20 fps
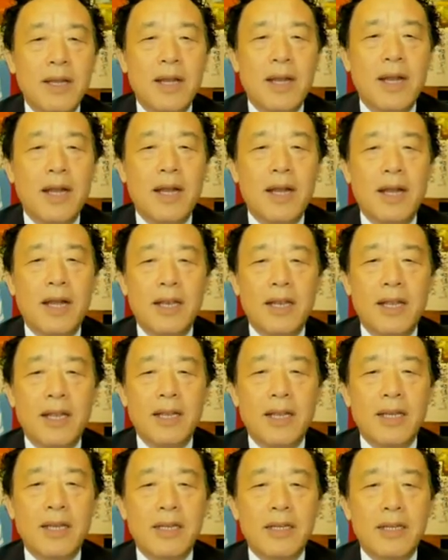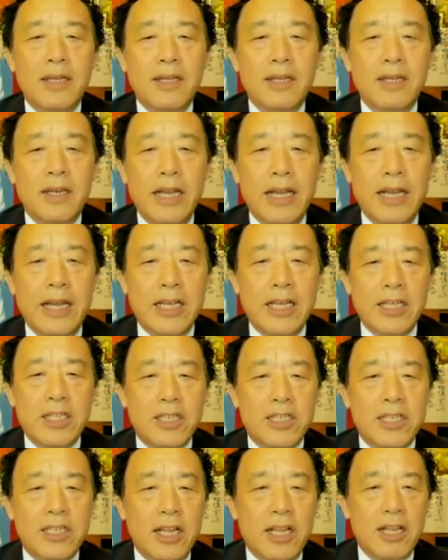and ladies
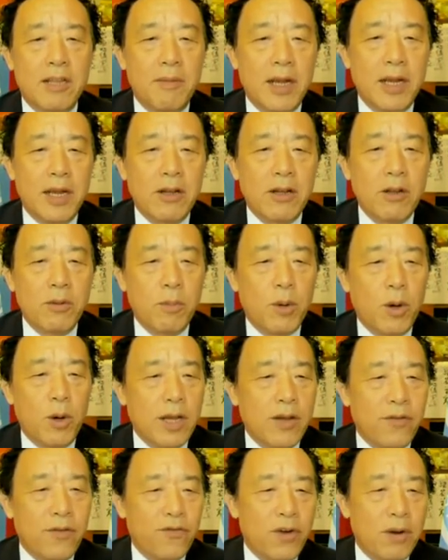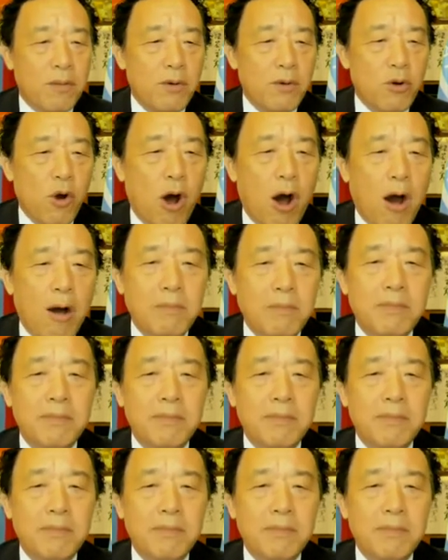and gentlemen, good morning from Rome.